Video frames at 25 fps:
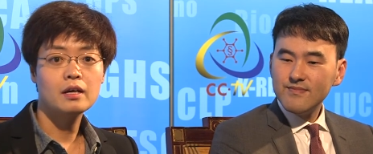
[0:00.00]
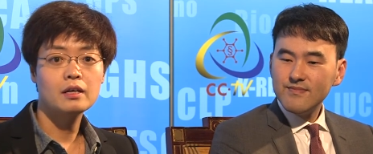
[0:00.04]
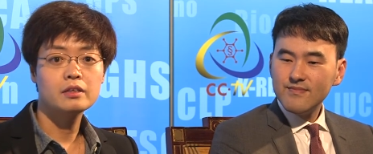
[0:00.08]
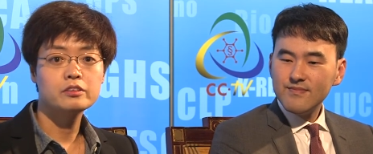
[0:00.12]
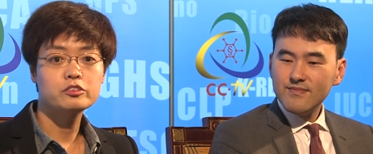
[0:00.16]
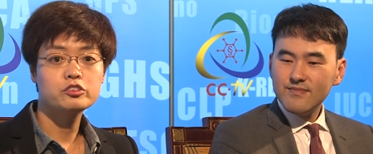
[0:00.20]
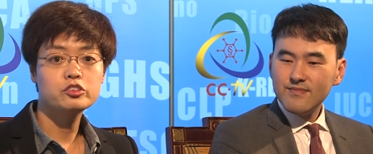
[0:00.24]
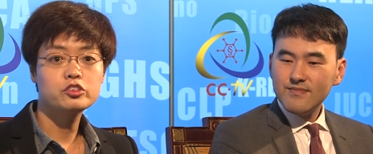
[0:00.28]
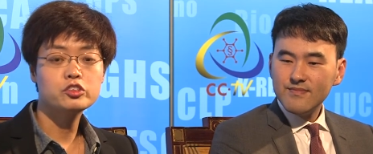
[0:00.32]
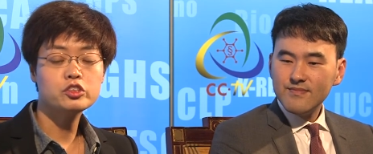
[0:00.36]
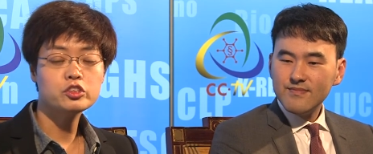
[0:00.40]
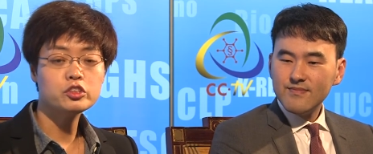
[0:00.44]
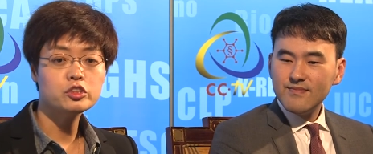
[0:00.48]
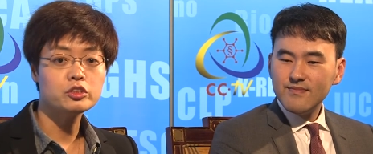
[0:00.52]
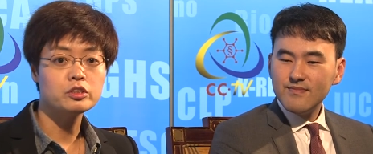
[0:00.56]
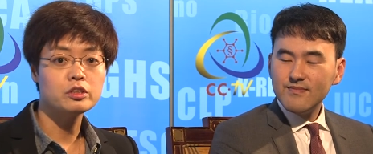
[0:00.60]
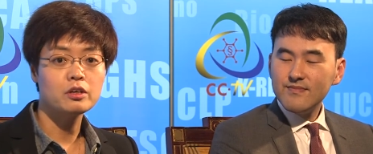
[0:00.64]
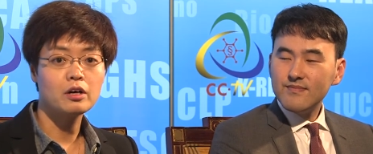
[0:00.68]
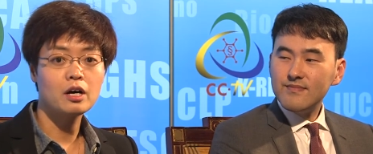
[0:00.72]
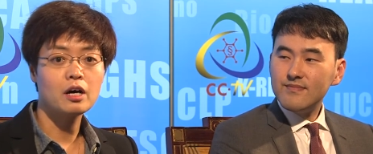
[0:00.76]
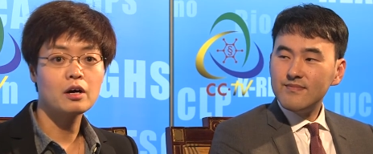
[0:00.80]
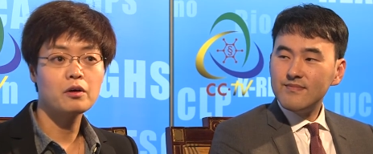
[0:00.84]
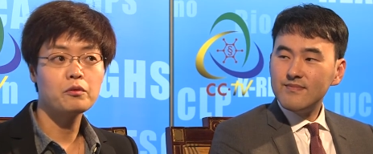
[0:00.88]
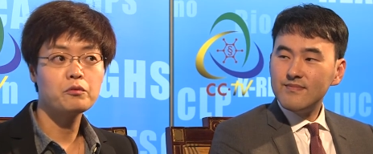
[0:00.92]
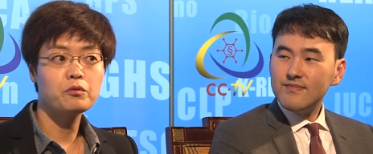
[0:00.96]
Speaker 1: in
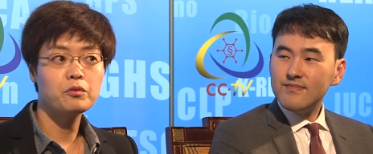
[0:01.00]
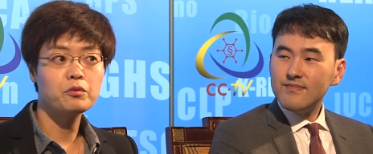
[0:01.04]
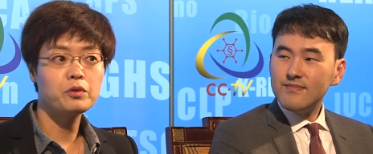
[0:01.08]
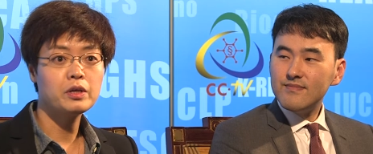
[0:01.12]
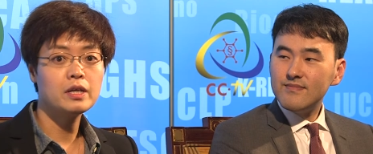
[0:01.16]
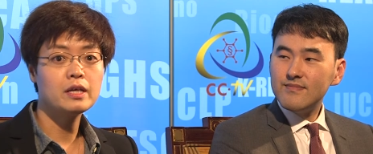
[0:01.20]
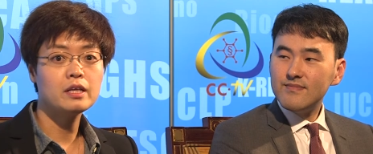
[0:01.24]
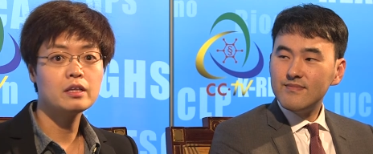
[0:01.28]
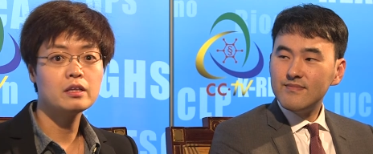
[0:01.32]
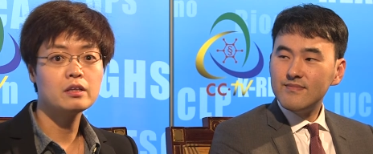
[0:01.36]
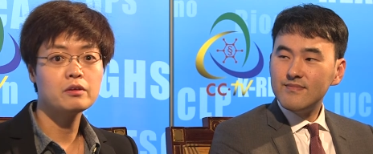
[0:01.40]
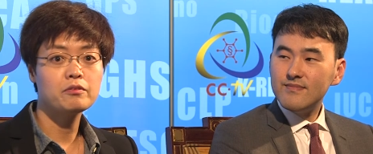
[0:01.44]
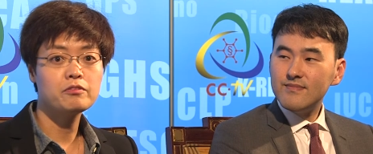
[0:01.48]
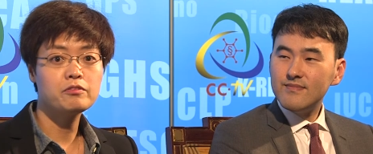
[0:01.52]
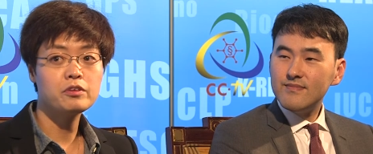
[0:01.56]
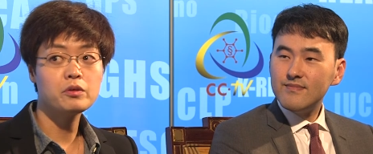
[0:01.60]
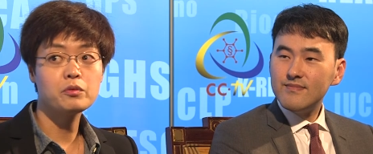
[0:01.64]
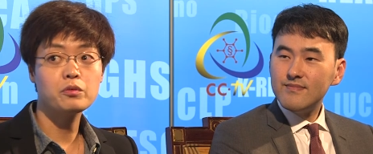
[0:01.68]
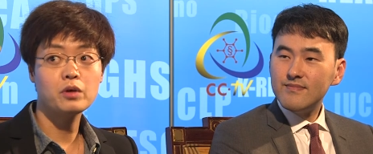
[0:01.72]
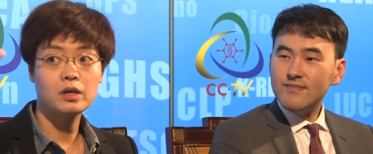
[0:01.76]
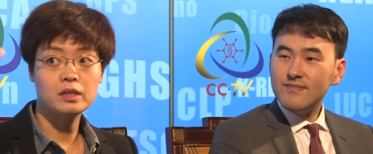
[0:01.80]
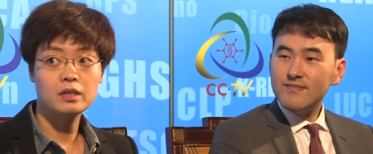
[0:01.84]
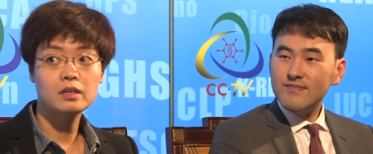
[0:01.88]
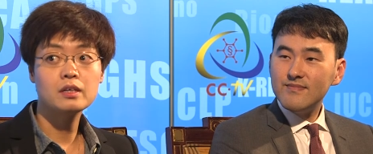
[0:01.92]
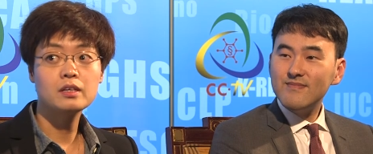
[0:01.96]
soon uh, within hopefully
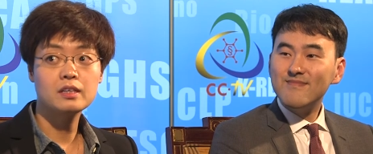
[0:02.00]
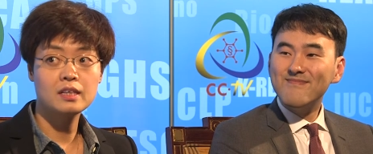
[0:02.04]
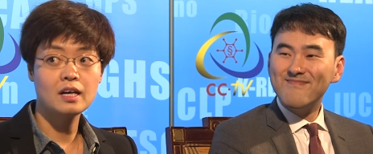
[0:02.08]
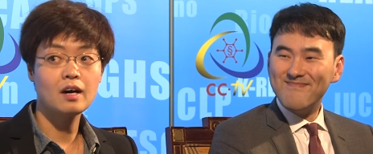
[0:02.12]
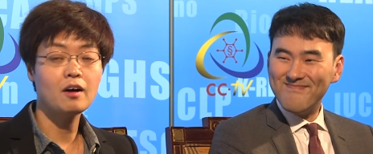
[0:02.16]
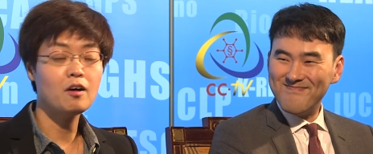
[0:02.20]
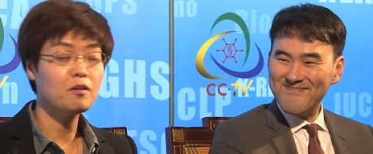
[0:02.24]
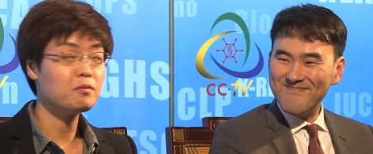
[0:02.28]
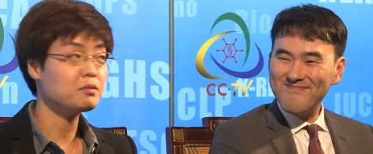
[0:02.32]
few soon, yeah.